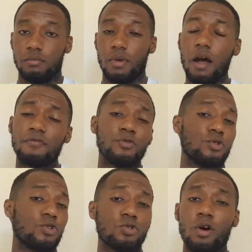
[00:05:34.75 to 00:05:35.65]
I feel
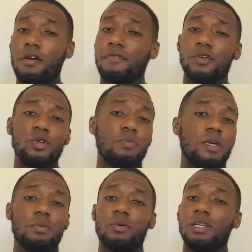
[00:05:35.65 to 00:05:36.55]
sorry for you
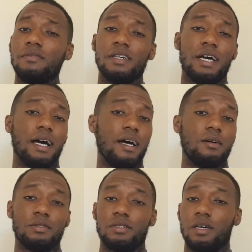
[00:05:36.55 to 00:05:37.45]
people living in a
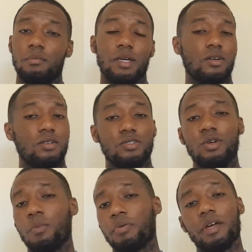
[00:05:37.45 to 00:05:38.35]
house share because
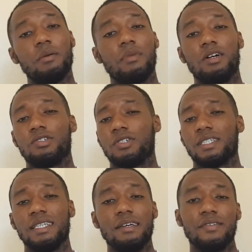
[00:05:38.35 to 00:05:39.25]
you're pretty much just
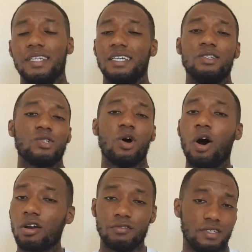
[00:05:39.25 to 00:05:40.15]
living in
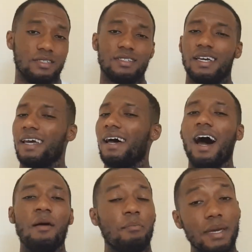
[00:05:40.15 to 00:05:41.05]
tolerance
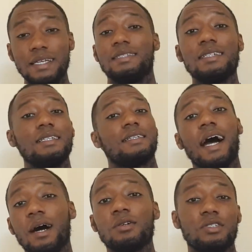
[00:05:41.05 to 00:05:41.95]
I've been to these
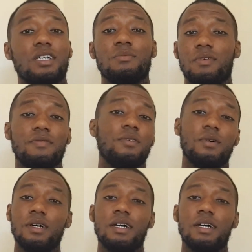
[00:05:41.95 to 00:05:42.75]
house shares before,